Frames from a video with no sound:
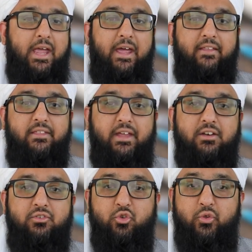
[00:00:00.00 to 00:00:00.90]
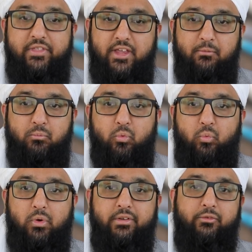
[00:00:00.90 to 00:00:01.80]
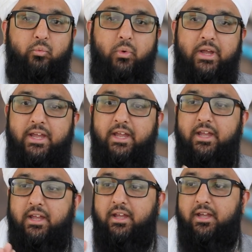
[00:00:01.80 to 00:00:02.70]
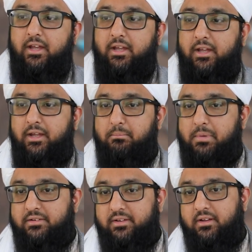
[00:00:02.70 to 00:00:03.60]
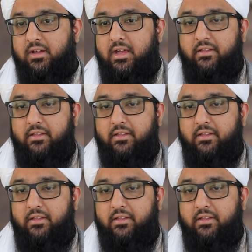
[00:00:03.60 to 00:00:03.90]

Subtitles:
and that to them was way better